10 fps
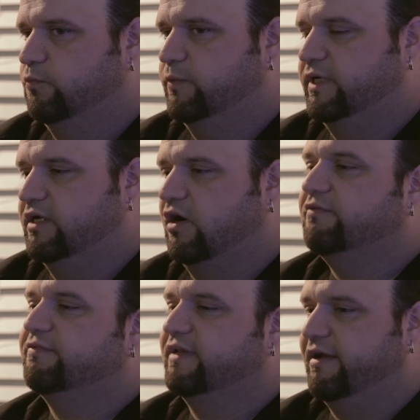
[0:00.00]
we
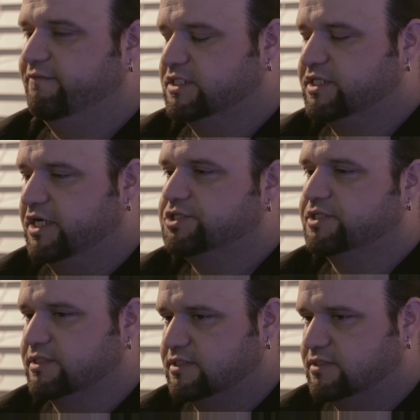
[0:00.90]
often have
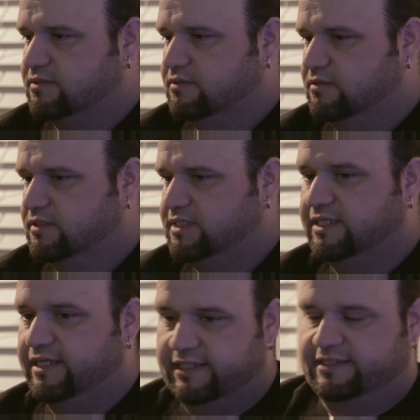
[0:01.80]
discussions
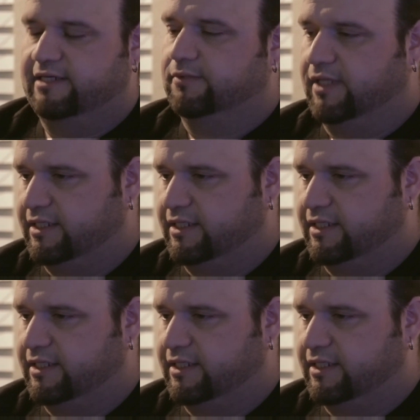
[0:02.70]
sitting at a table